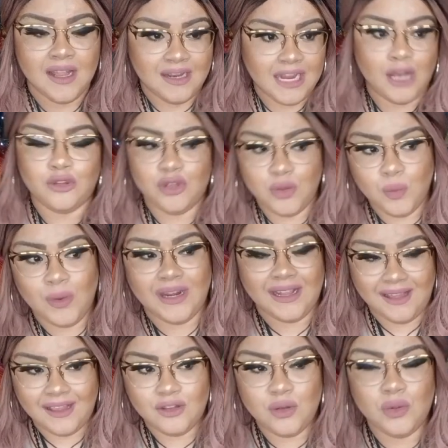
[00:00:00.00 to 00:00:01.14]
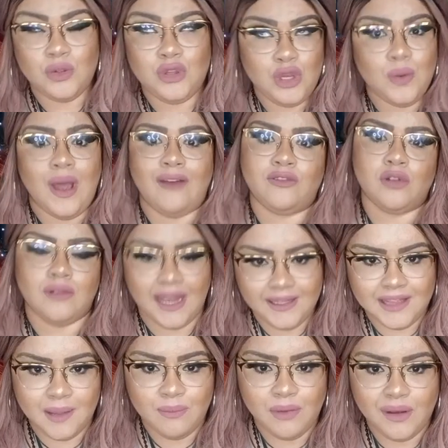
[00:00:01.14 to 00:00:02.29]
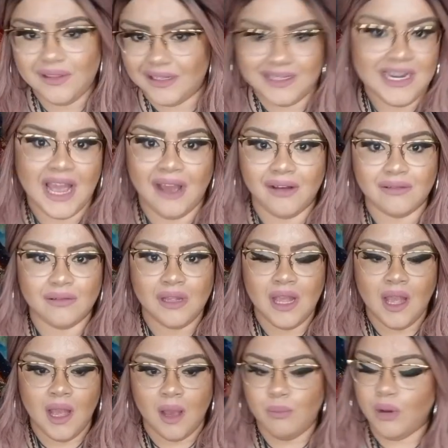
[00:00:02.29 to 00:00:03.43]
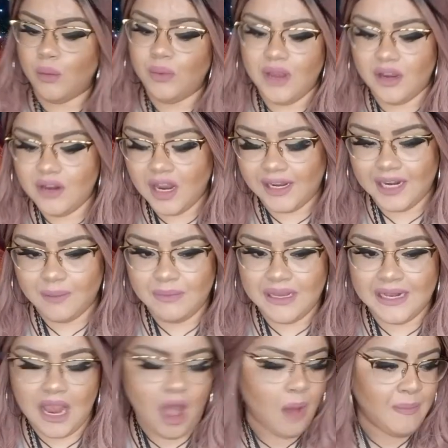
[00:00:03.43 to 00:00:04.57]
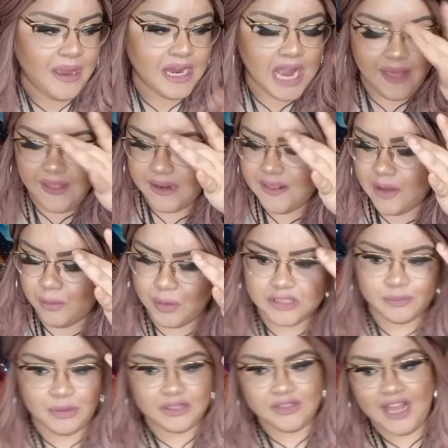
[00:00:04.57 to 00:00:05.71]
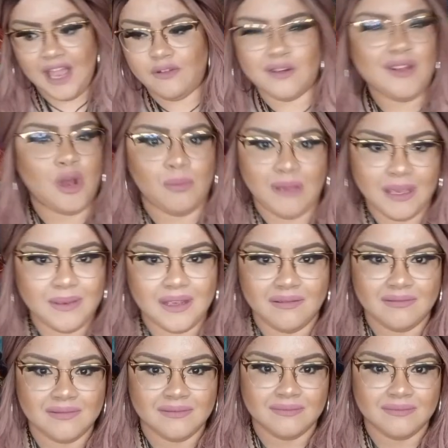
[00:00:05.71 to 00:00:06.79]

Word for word: Now, do you want to like, do, do you have to like them both? No. But we are not going to be like, oh my God, they're the worst person ever. No, baby.